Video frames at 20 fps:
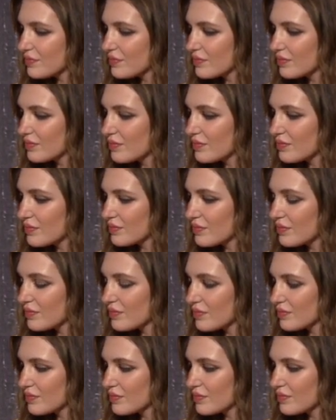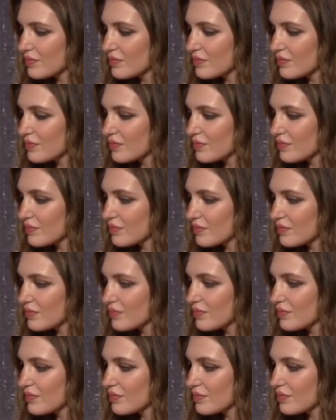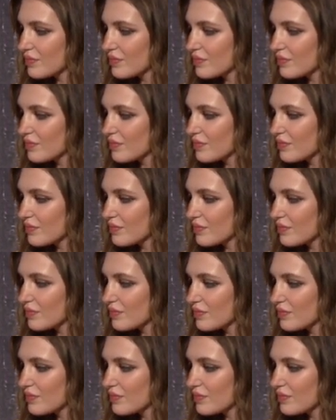(silent)